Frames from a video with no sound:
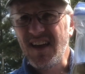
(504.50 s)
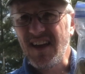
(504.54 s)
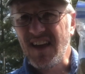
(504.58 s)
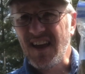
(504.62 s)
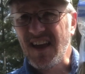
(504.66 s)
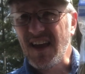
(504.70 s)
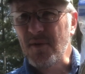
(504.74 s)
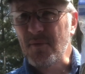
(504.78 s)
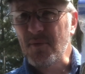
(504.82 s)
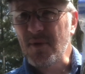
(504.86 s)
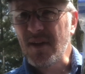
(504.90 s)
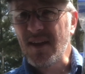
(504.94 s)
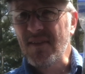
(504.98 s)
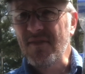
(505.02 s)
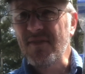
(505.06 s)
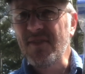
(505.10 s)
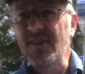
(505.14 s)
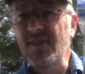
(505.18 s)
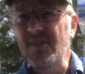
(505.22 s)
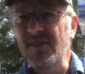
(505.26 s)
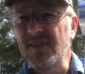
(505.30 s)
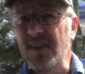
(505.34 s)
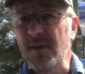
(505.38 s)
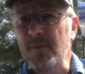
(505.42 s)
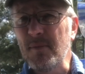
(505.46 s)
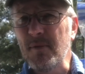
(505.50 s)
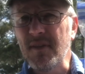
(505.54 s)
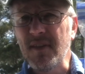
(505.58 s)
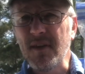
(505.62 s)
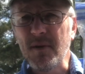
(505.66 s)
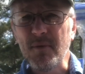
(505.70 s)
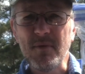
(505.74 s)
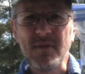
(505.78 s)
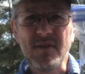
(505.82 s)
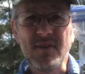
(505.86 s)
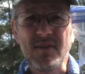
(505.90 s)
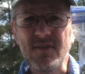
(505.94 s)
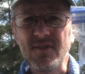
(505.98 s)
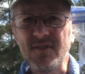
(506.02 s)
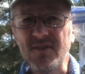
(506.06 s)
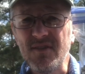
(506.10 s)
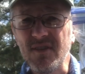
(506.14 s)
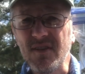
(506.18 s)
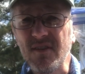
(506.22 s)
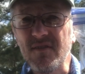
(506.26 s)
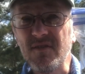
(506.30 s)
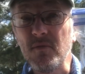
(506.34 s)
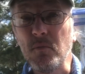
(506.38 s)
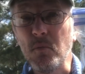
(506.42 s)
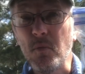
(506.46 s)
And we have this sample that we just
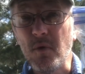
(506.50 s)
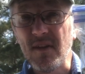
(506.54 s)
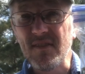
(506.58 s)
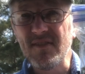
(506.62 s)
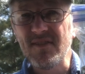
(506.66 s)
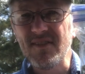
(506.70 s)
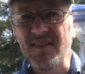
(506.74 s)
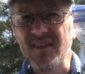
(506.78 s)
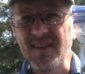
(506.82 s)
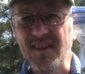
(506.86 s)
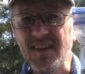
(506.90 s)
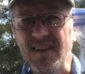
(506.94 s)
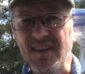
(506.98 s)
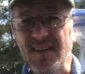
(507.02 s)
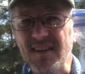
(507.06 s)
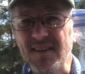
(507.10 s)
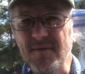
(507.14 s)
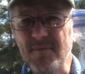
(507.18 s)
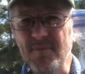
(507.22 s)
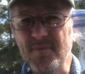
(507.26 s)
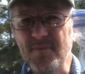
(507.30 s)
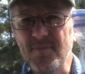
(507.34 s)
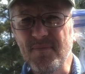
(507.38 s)
took from Watson Lake.